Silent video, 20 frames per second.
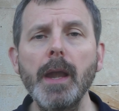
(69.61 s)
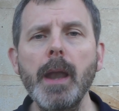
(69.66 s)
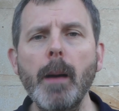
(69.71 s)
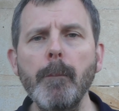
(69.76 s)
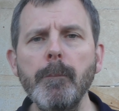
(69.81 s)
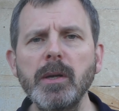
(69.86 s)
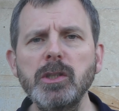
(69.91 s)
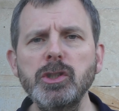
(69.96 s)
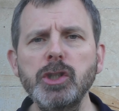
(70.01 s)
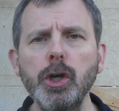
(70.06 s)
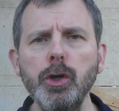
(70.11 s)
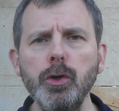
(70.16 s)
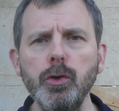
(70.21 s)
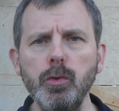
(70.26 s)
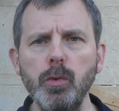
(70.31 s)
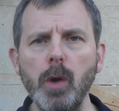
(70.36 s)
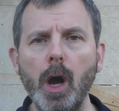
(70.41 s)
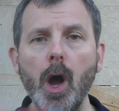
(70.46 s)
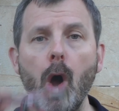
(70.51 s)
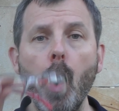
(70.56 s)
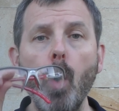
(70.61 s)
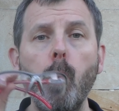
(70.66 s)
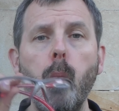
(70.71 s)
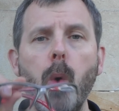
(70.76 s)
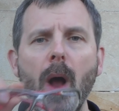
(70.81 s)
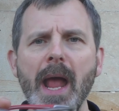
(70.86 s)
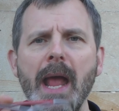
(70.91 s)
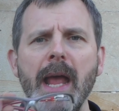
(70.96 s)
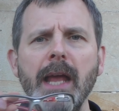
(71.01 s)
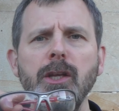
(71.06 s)
Number two,
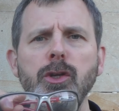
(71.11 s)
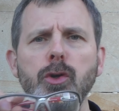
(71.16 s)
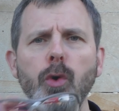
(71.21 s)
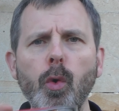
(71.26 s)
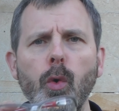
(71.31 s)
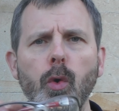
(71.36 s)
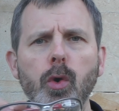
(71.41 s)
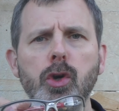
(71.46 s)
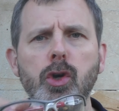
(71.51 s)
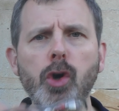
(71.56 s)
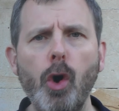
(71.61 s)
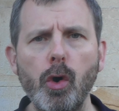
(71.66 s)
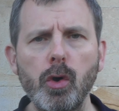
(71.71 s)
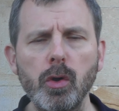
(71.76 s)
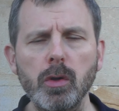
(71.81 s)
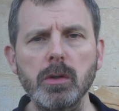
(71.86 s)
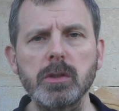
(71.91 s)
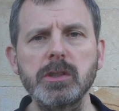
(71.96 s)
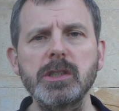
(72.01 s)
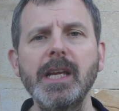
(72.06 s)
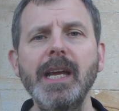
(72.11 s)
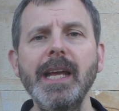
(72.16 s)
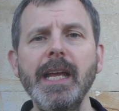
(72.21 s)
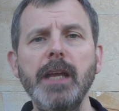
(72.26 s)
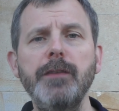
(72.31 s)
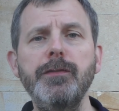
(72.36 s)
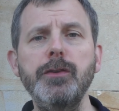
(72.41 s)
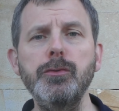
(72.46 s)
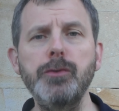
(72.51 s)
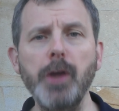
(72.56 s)
wear your goggles.
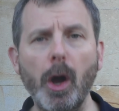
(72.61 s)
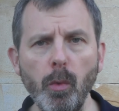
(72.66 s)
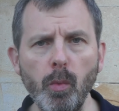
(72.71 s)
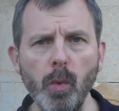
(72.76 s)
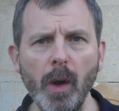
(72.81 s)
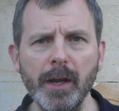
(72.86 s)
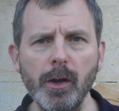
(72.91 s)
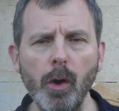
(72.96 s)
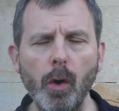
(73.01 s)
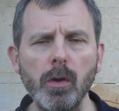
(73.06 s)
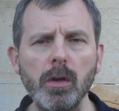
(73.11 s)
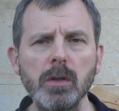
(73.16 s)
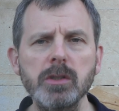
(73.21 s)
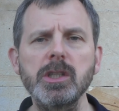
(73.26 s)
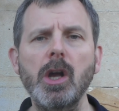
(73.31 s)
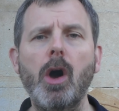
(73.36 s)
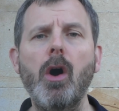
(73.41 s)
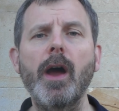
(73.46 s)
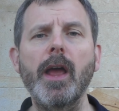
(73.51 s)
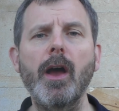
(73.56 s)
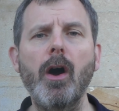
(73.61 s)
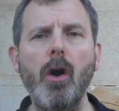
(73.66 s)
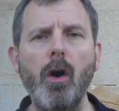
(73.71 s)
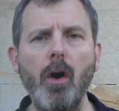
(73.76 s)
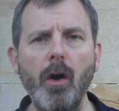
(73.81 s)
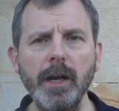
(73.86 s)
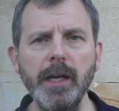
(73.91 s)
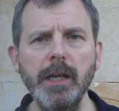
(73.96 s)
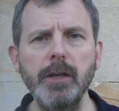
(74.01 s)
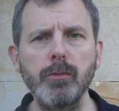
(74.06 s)
If you don't wear goggles, I
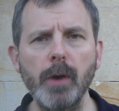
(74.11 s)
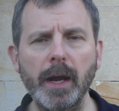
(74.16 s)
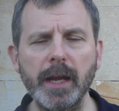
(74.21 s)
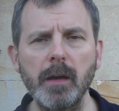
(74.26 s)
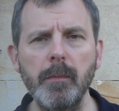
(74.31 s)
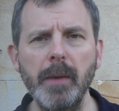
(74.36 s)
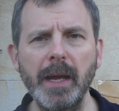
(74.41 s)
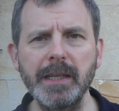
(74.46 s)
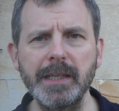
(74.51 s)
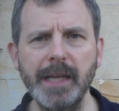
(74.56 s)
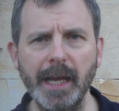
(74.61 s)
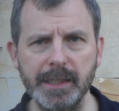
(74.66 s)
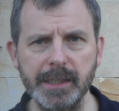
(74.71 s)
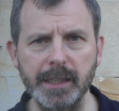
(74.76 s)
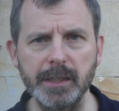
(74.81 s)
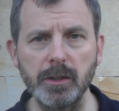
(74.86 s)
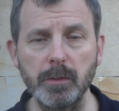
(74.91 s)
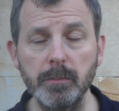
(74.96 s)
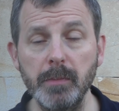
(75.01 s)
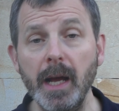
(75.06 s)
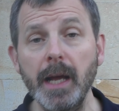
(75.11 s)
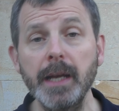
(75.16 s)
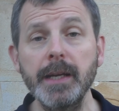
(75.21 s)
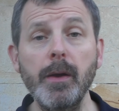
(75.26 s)
highly recommend getting them.